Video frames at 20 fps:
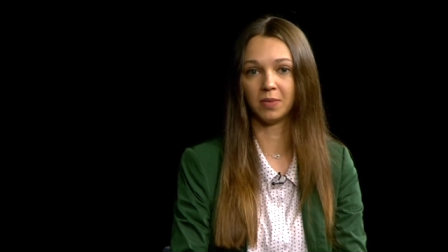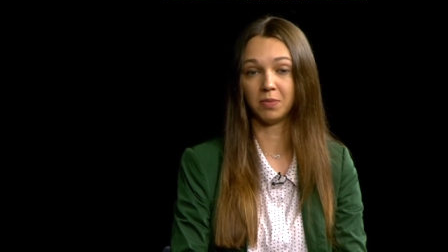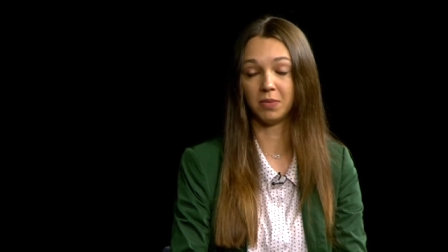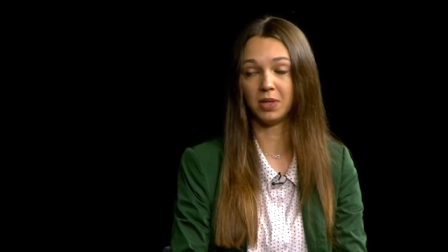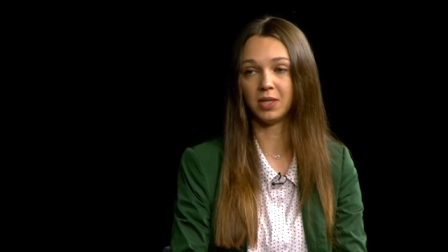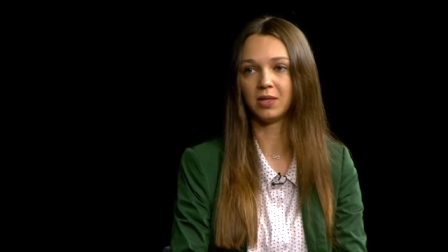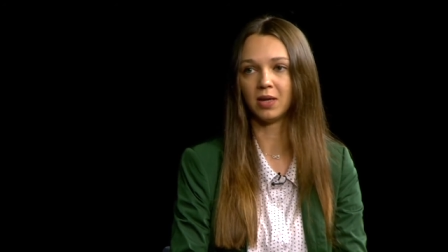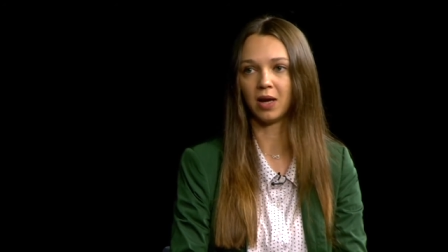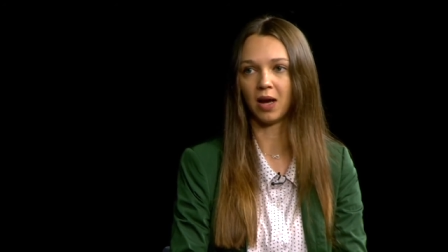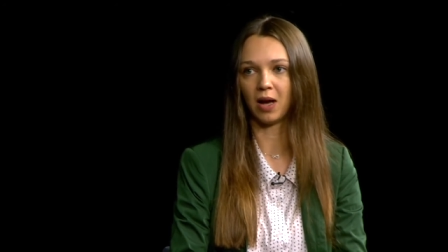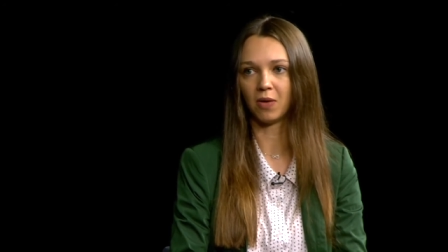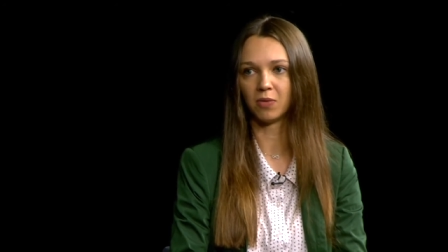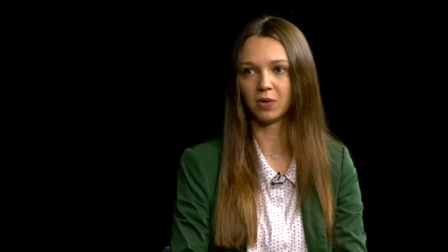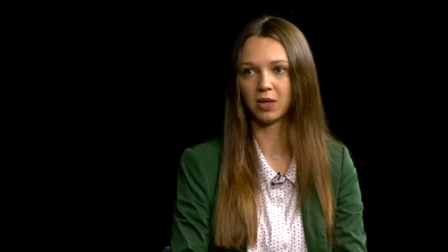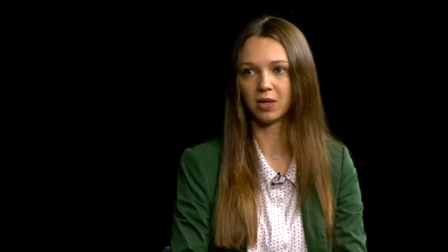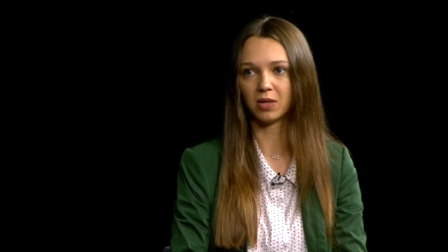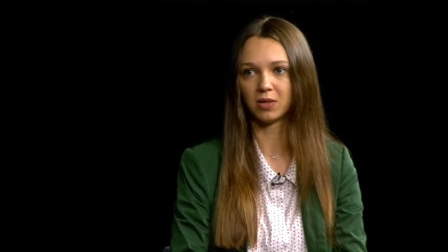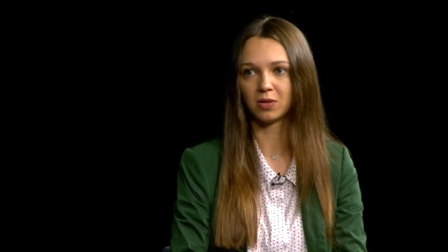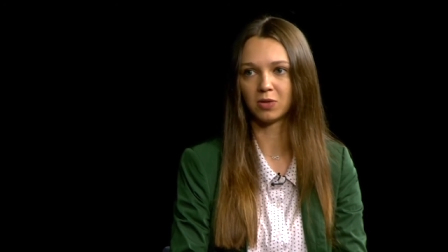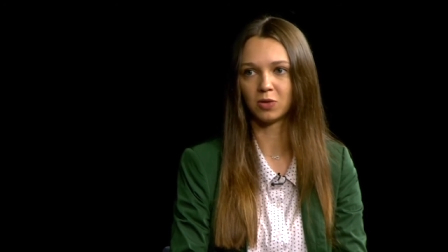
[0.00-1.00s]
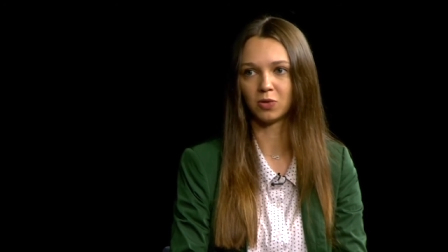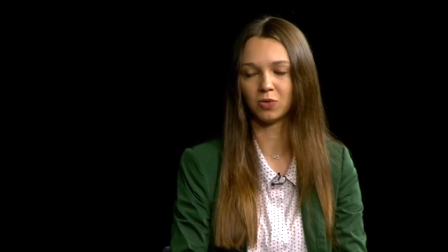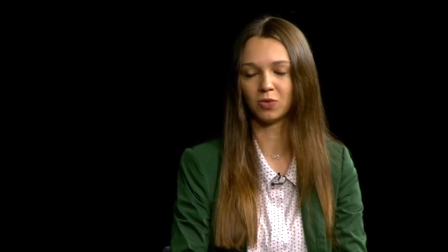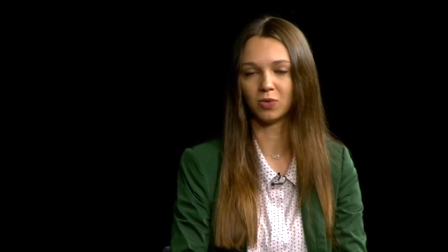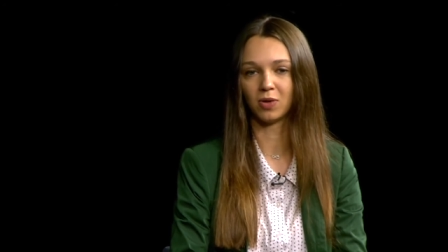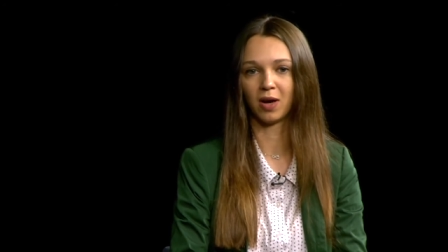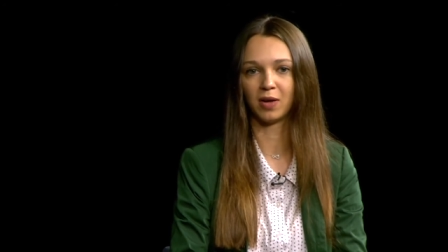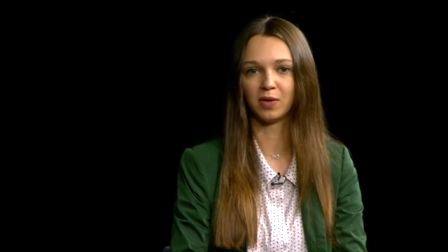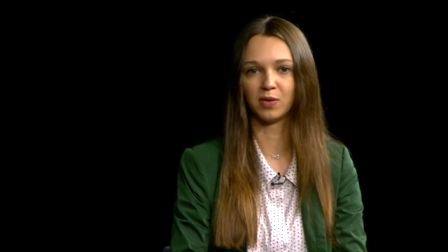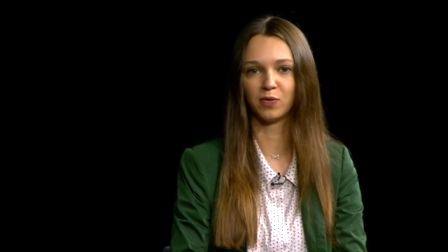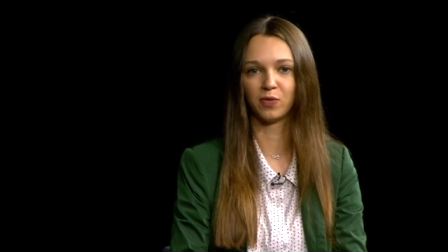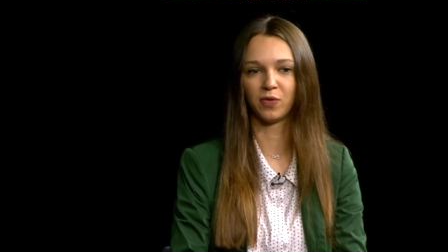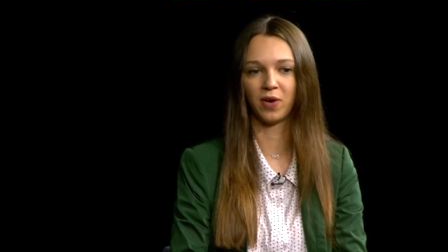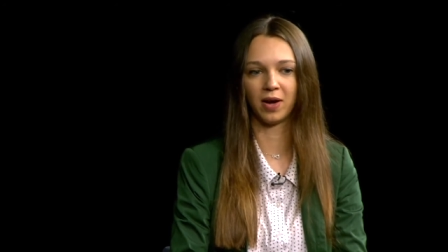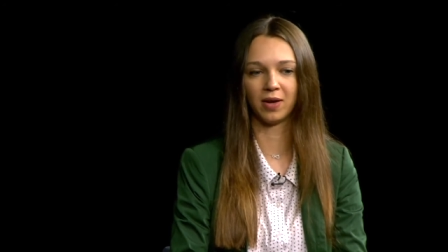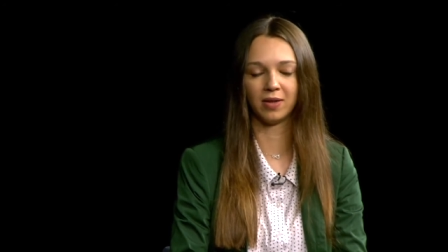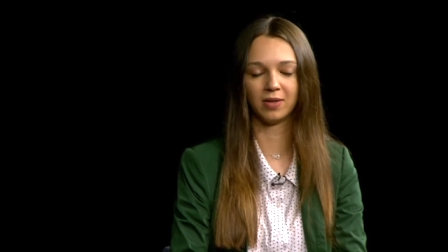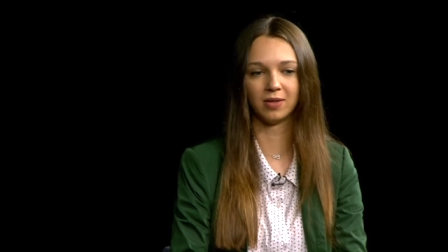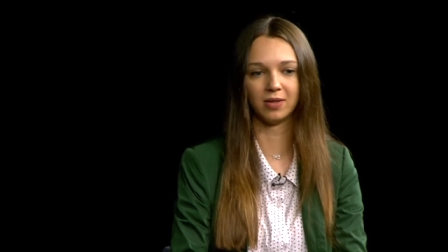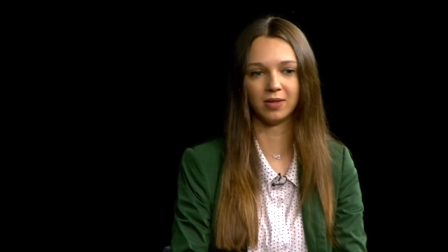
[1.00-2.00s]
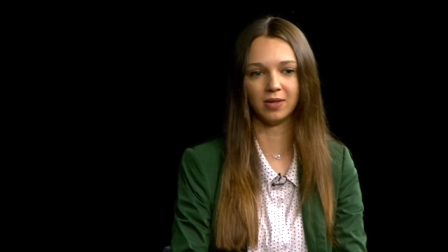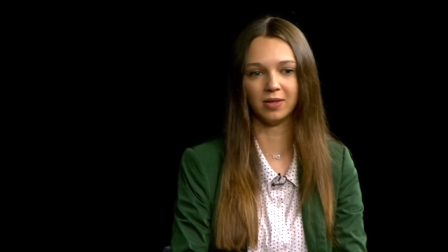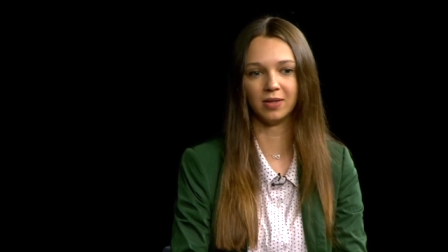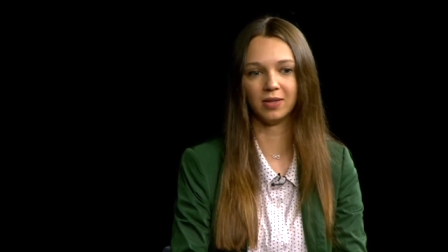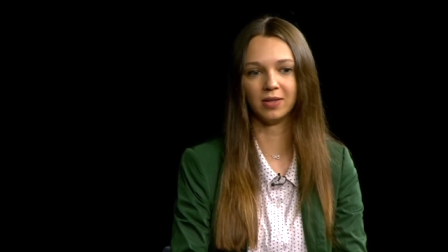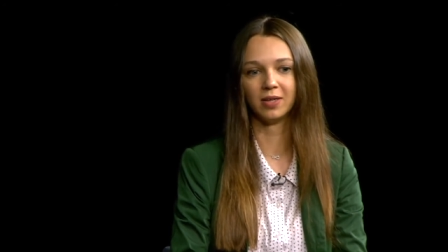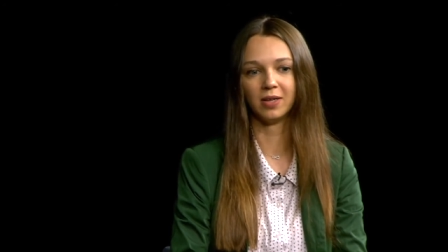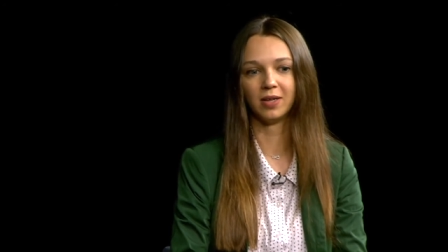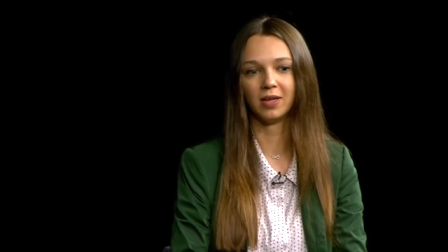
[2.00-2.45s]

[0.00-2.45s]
media outlets to kind of find the